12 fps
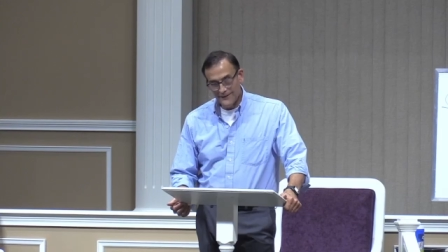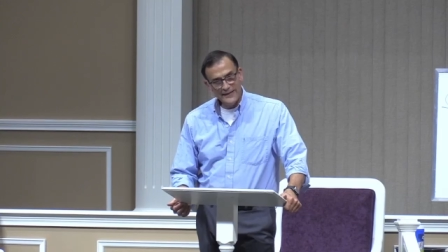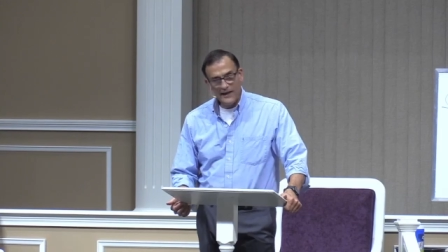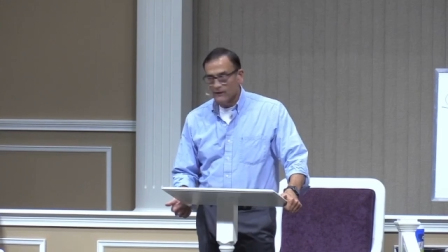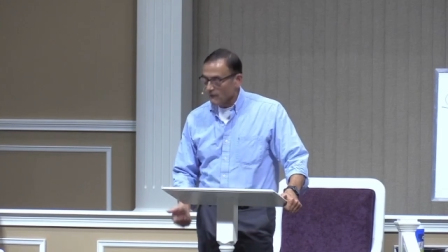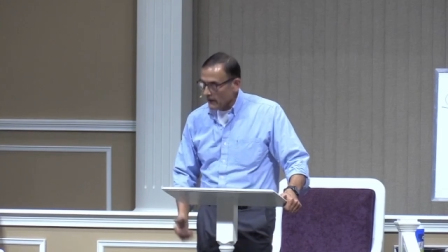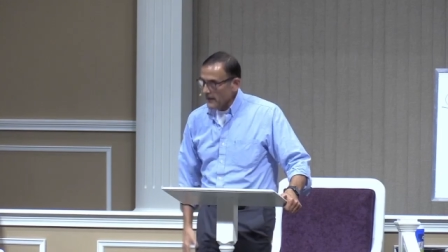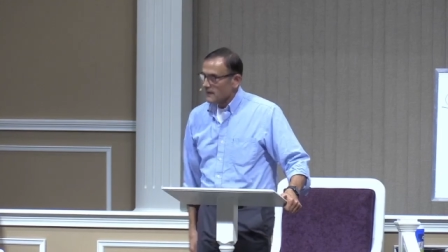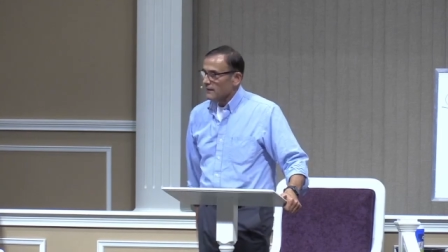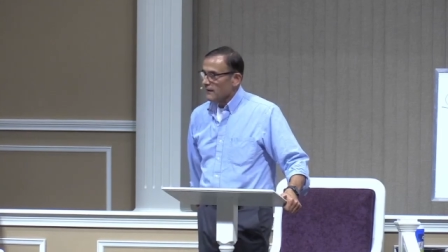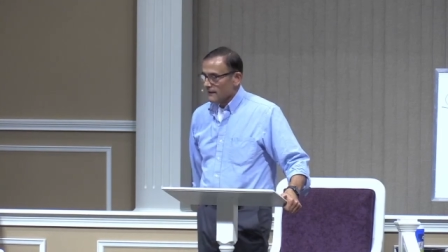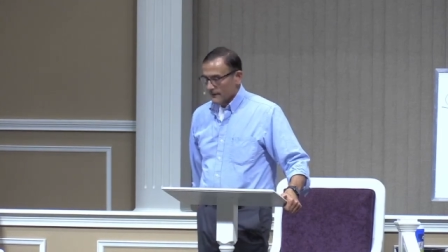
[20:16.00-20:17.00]
Isn't that
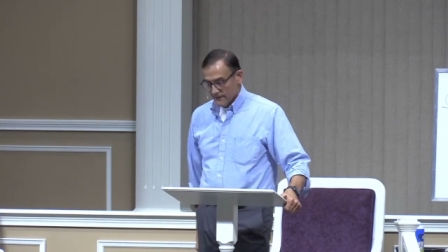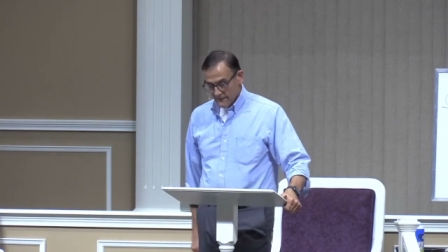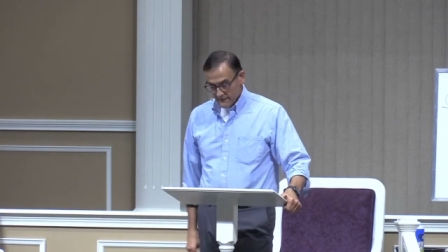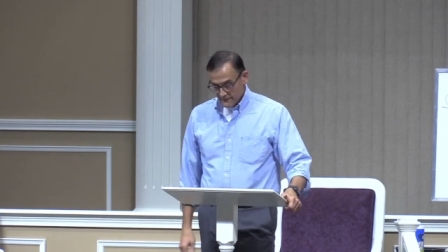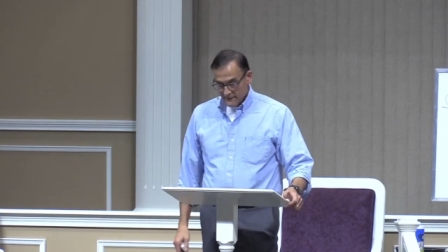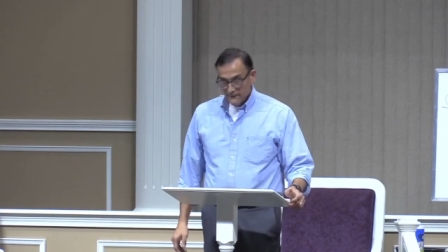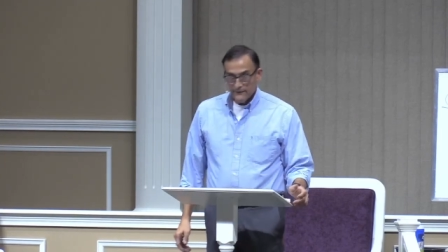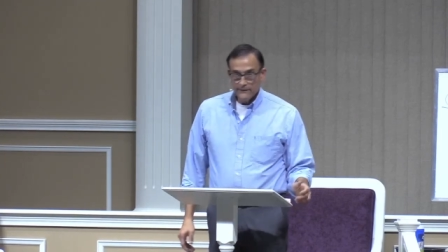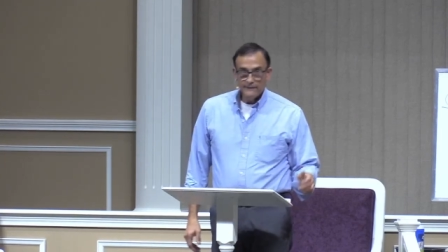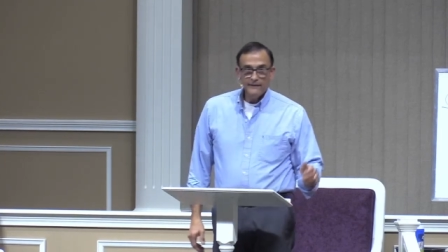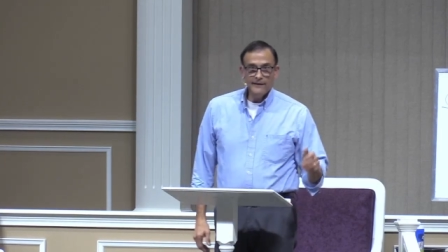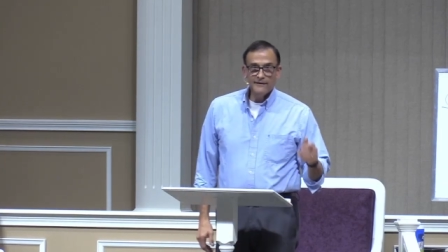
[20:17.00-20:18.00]
great?
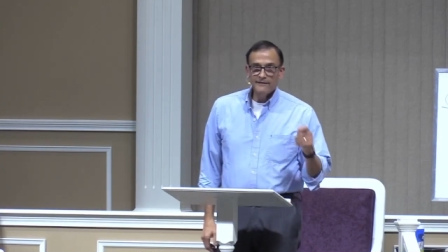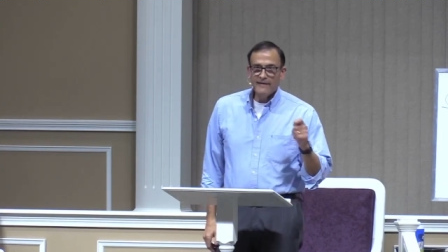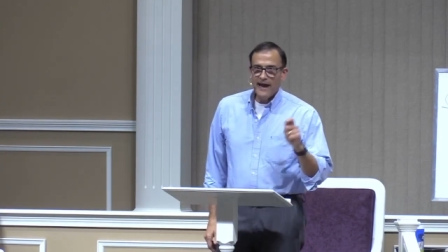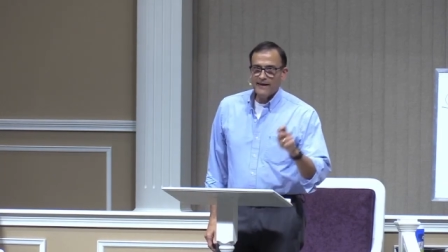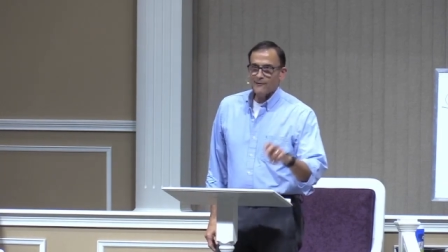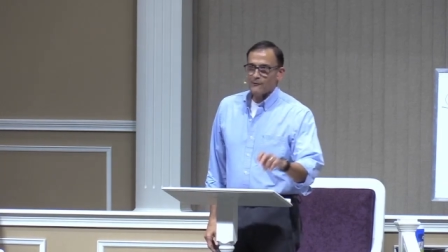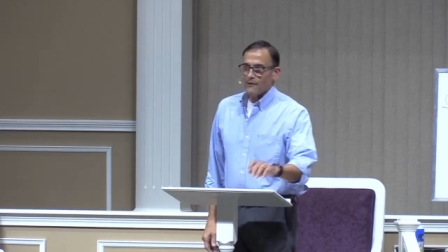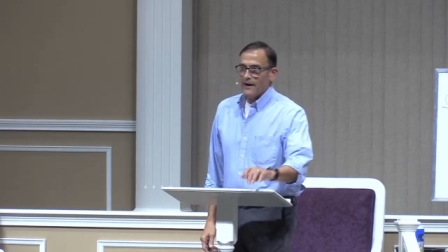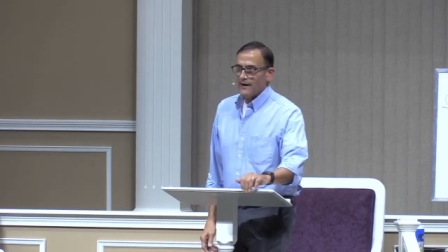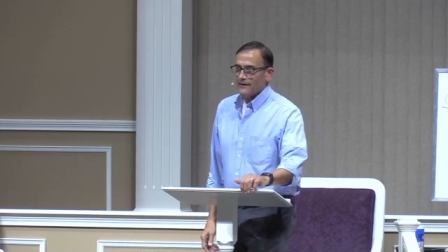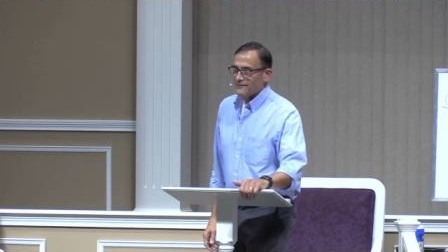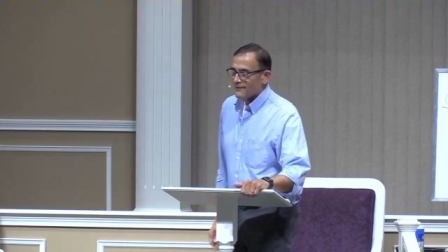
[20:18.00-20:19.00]
Isn't that
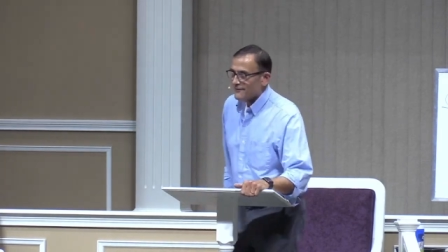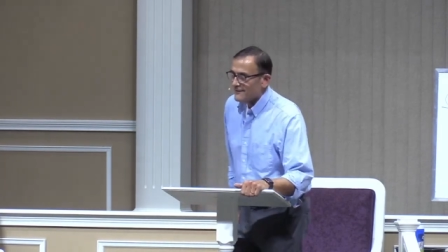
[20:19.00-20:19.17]
great?